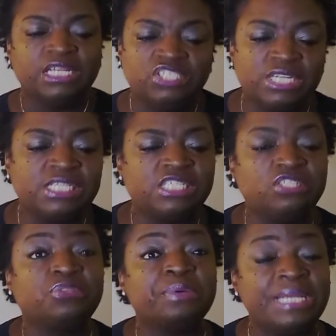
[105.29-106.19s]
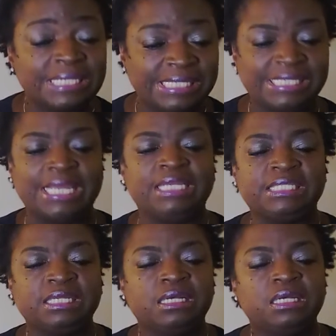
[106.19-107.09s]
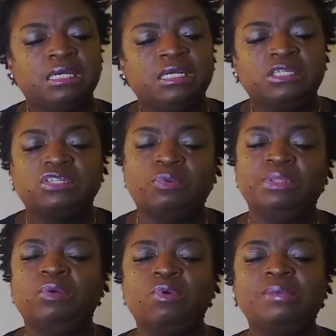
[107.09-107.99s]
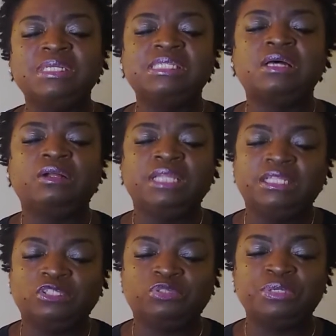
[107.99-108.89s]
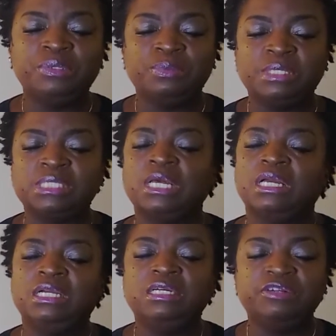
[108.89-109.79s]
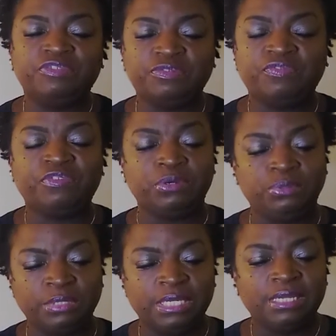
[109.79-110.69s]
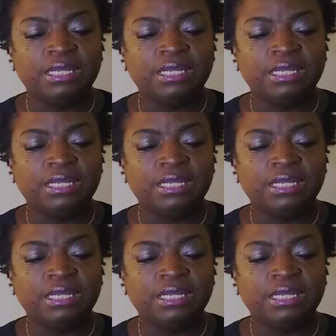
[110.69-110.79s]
Genesis 3 and 6. So when the woman saw that the tree was good for food,